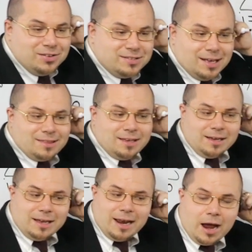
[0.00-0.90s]
nothing
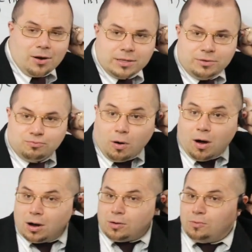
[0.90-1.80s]
inherently
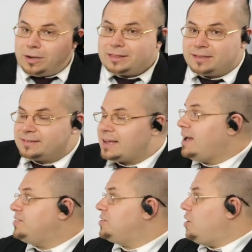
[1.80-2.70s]
wrong with this
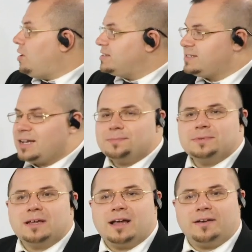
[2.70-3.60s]
as a concept
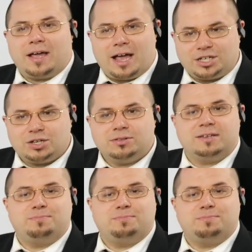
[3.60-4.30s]
of a hash code,